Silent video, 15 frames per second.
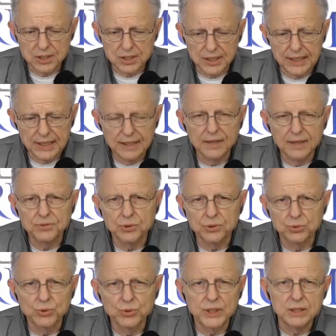I have to
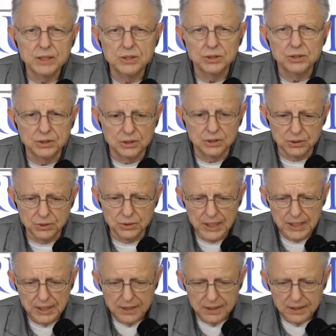read to you
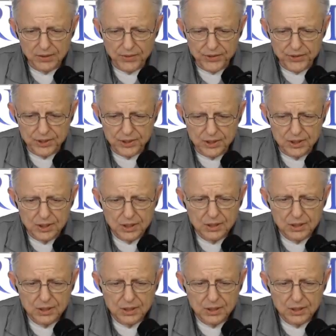the